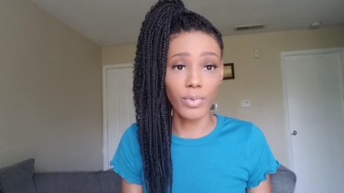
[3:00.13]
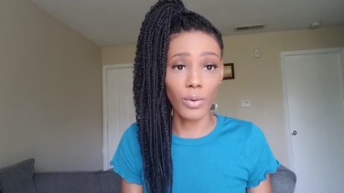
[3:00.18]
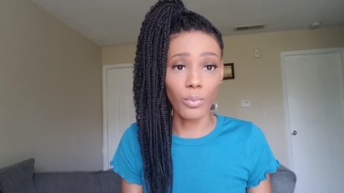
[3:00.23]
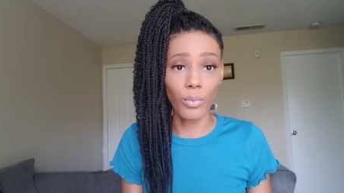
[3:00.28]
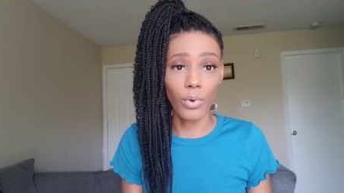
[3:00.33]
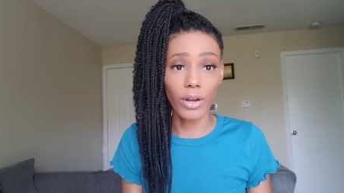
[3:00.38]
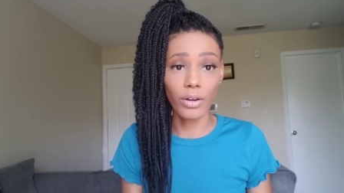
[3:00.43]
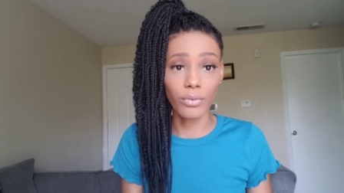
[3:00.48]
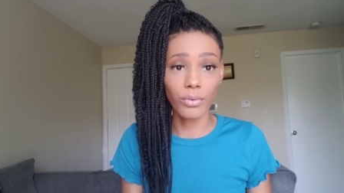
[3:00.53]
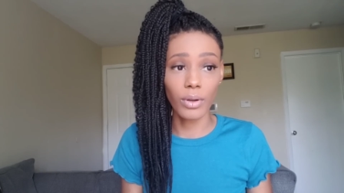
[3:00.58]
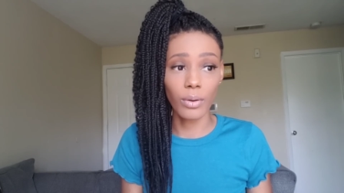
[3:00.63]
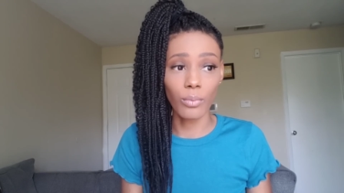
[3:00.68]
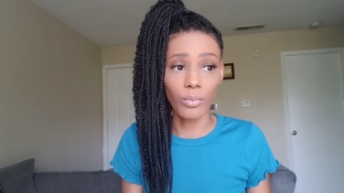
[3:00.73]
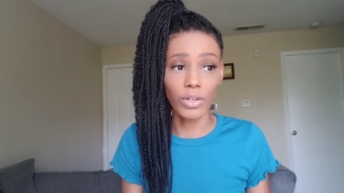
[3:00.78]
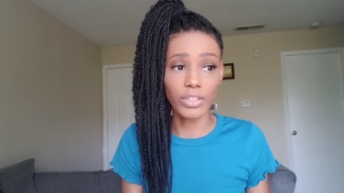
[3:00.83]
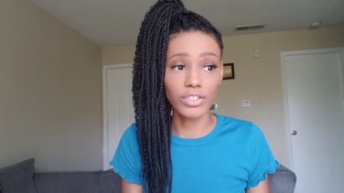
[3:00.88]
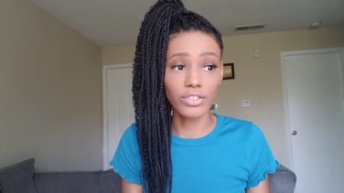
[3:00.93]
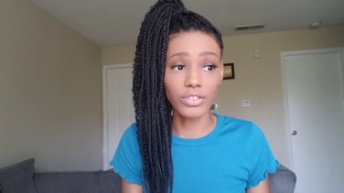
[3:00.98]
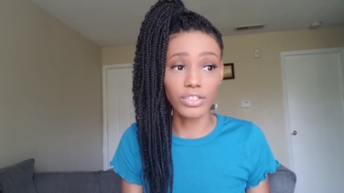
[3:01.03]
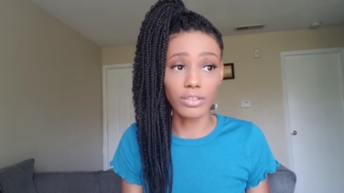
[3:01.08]
been wondering
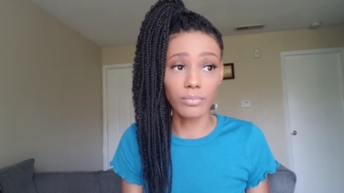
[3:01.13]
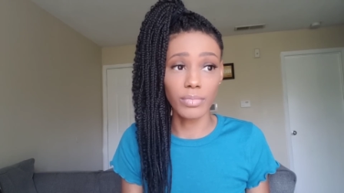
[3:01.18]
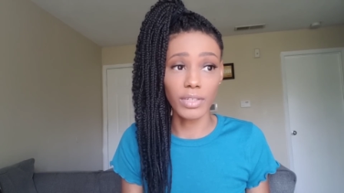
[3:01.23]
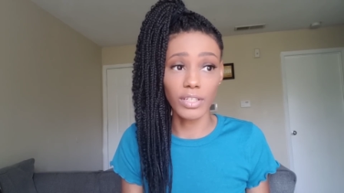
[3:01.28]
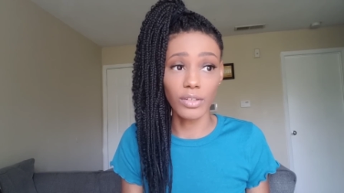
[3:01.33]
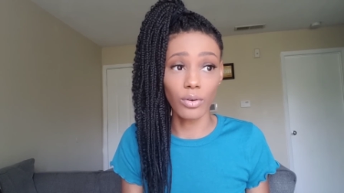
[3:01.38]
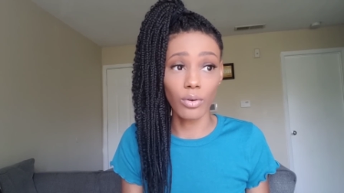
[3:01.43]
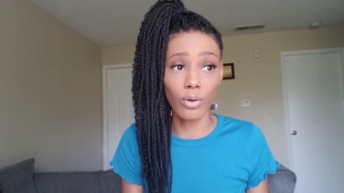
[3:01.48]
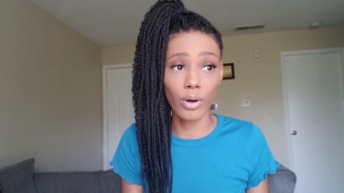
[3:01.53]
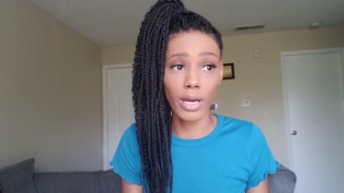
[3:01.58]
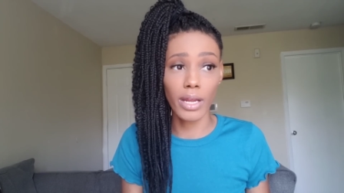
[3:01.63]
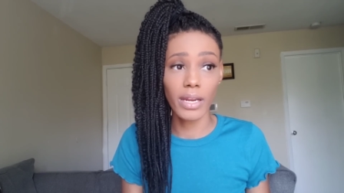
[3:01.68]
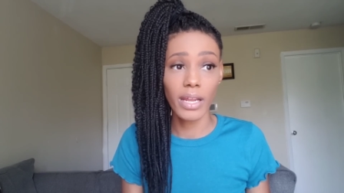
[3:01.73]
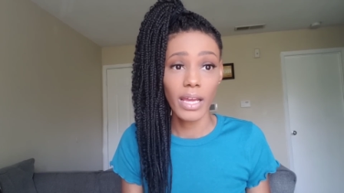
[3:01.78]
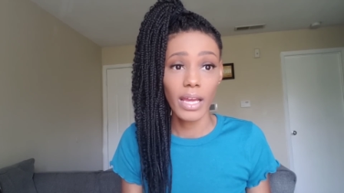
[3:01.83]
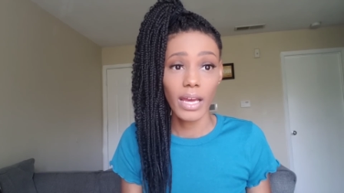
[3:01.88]
what you should be doing.